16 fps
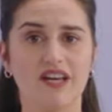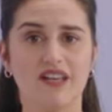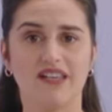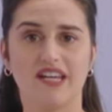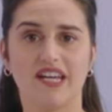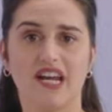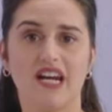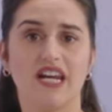
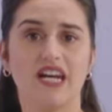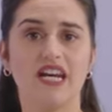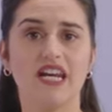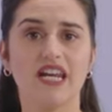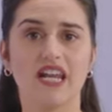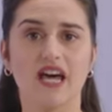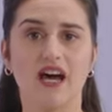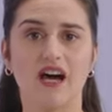they can
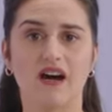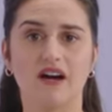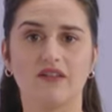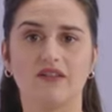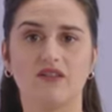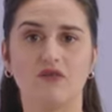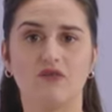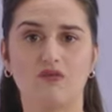lean
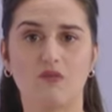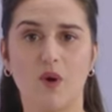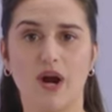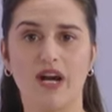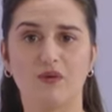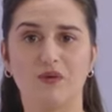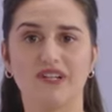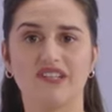out
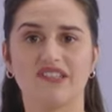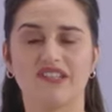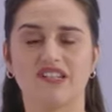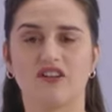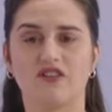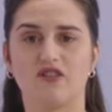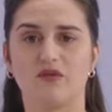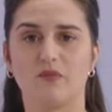while resting
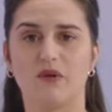on the